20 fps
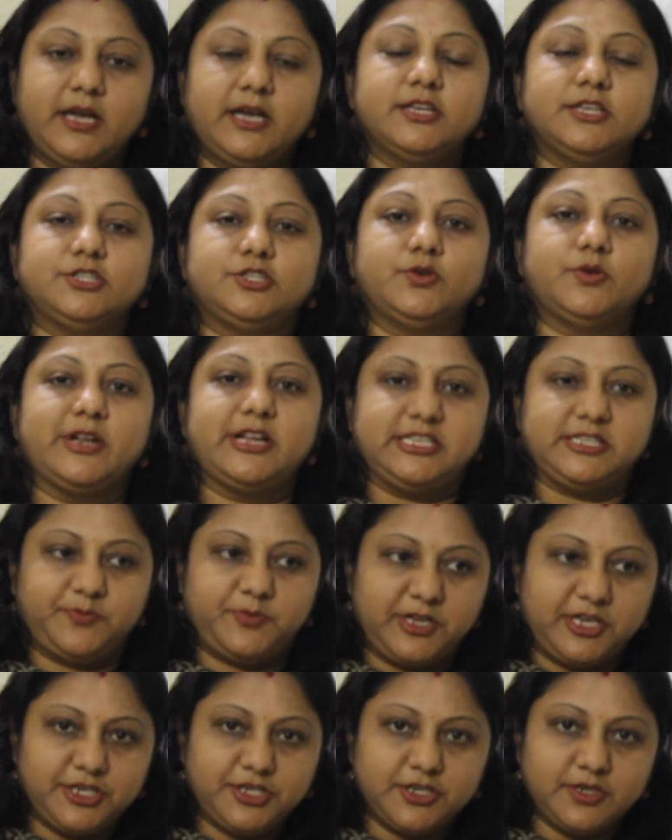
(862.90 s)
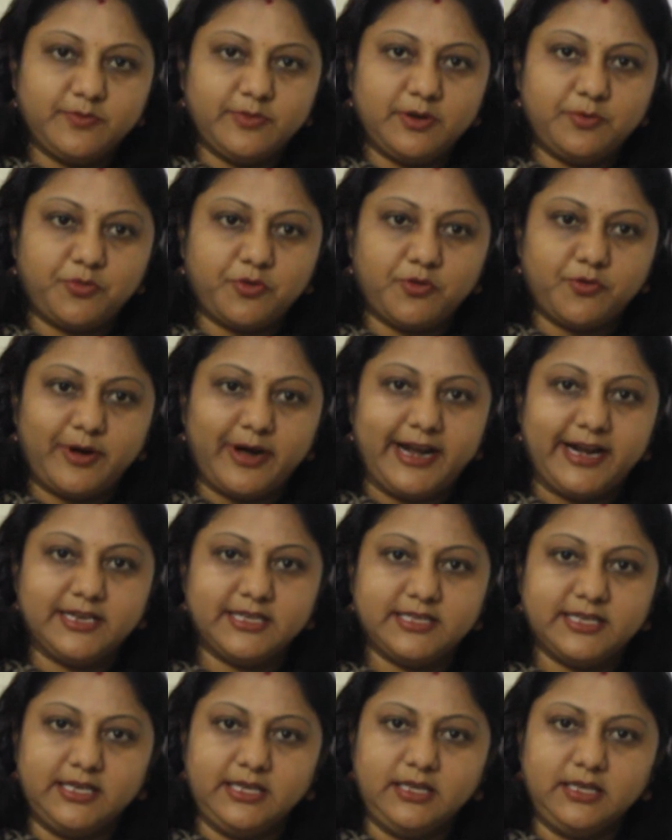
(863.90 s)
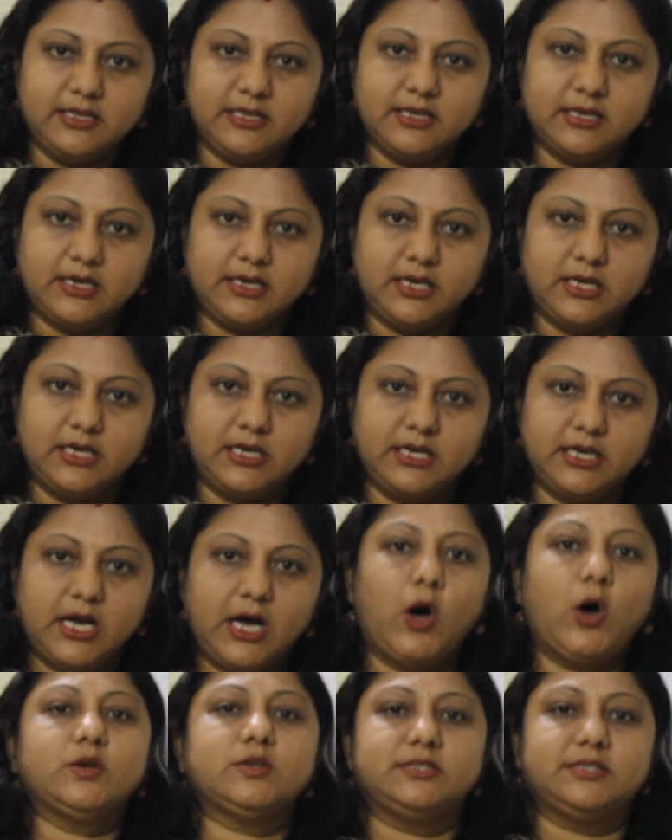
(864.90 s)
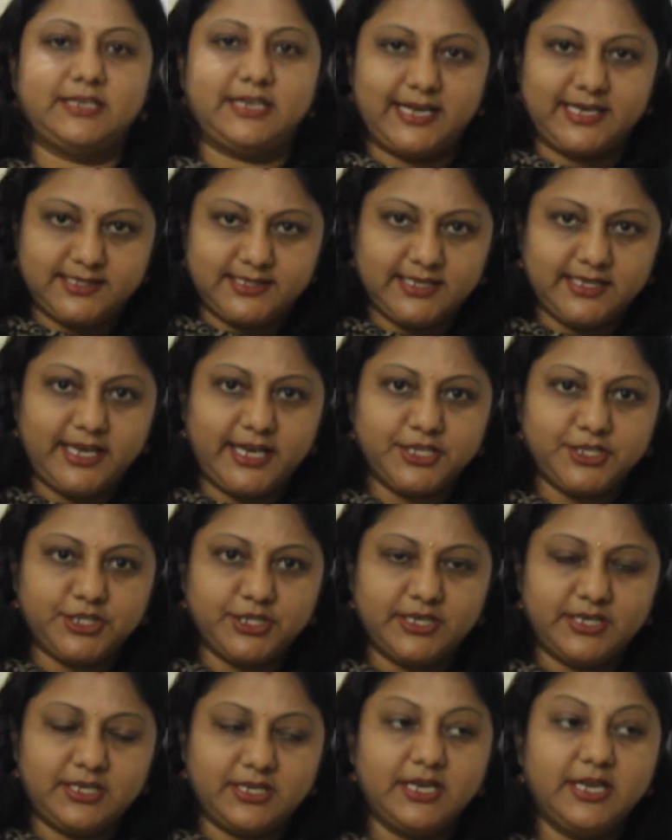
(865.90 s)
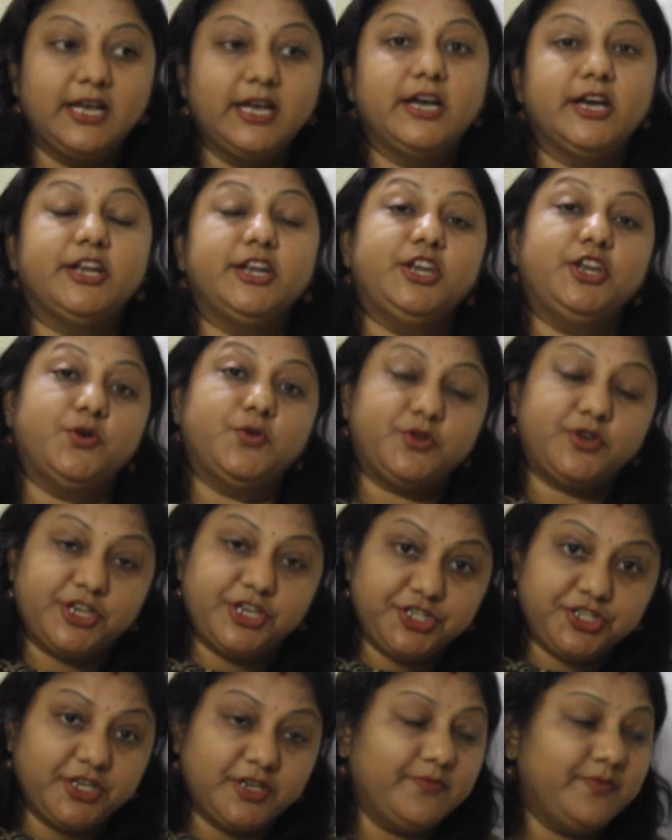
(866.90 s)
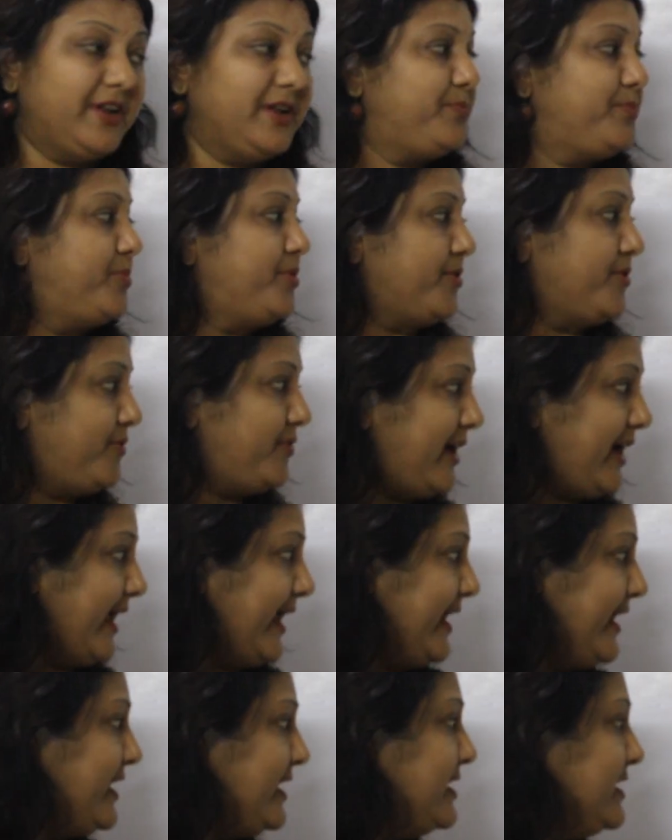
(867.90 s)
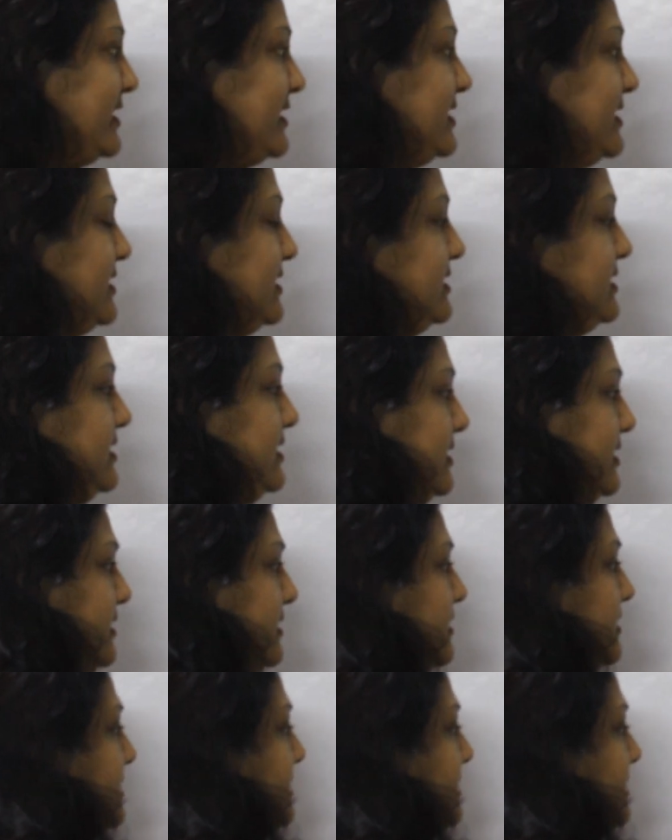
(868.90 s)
So respiration will provide the oxidizing agent, nutrition will provide the